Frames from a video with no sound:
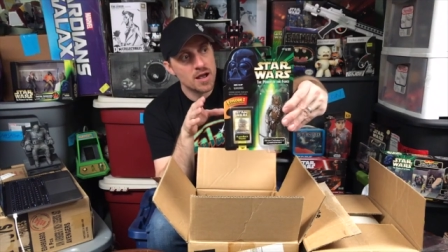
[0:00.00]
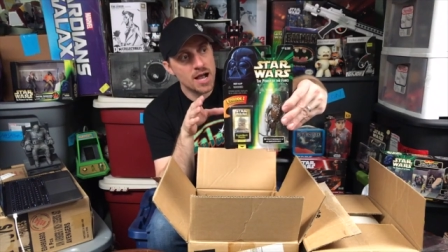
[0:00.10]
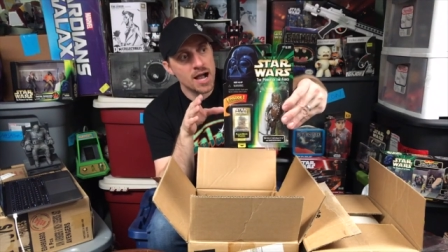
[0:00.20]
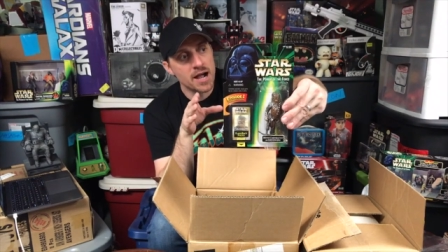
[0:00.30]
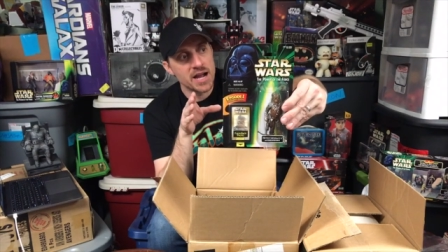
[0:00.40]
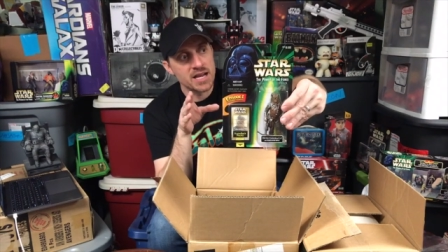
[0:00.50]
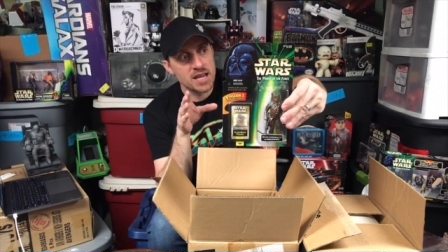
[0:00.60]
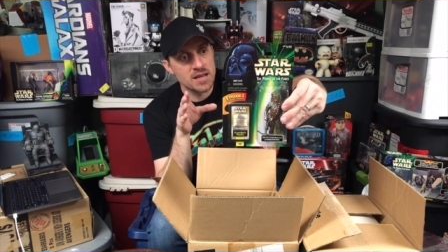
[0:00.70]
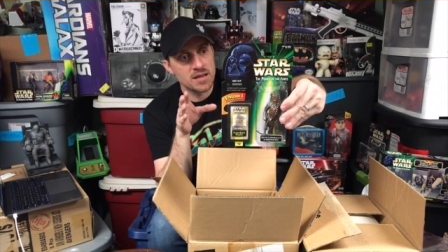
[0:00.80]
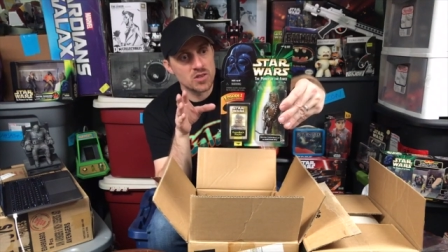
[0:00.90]
and
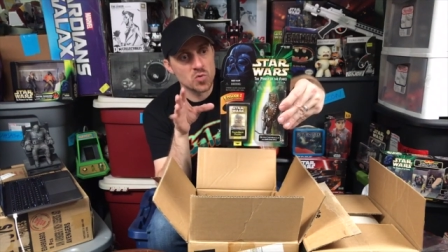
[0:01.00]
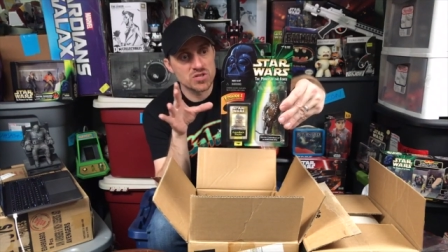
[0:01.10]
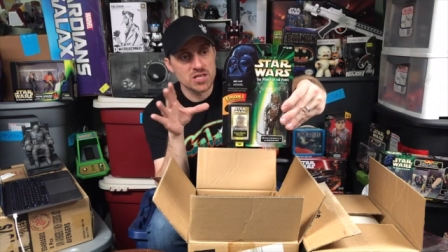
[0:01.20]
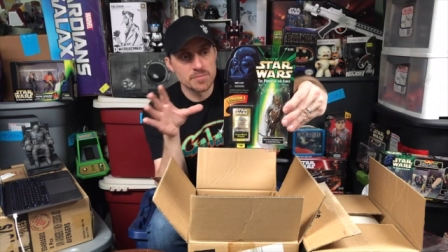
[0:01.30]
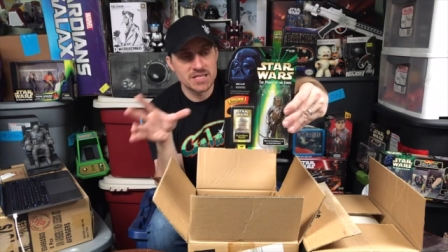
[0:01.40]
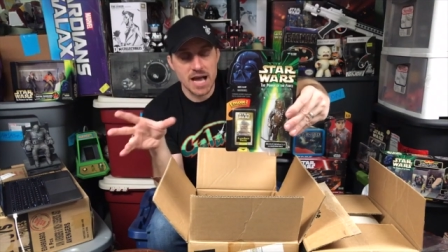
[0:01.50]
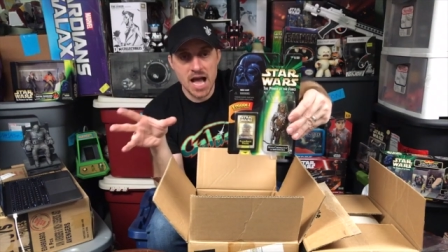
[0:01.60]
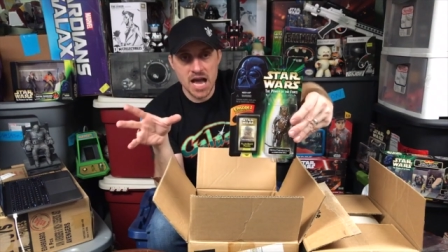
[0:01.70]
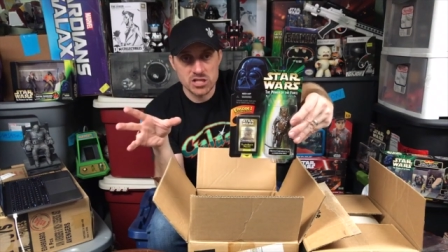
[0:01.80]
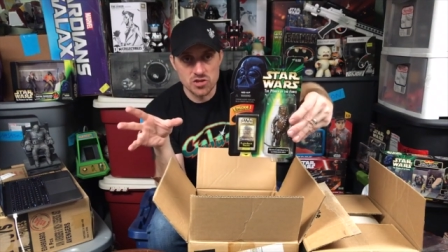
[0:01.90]
then there was some
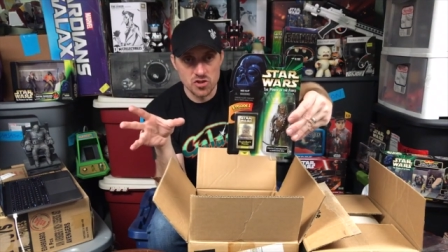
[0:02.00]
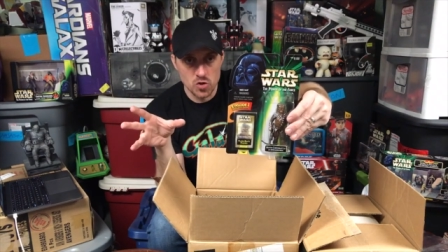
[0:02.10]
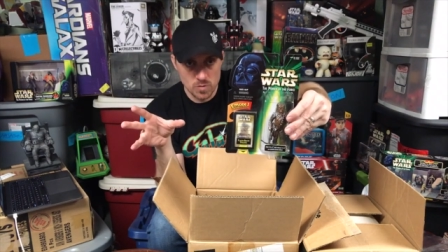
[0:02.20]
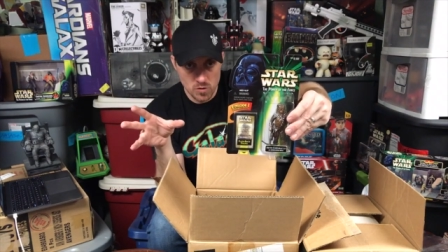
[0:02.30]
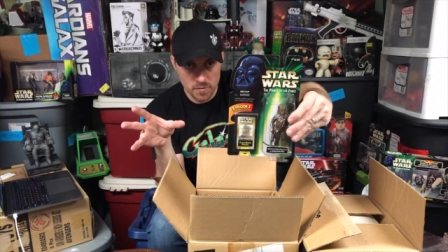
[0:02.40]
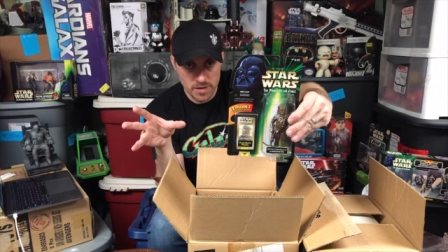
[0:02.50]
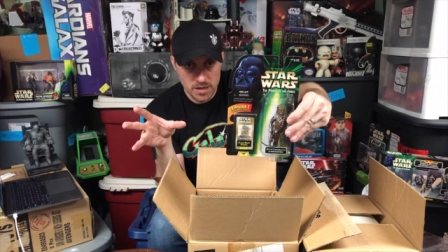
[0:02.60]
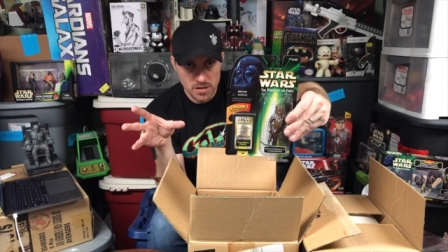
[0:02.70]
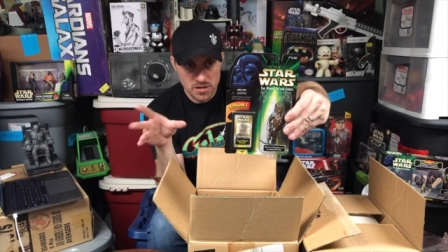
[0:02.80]
tie to the new movie.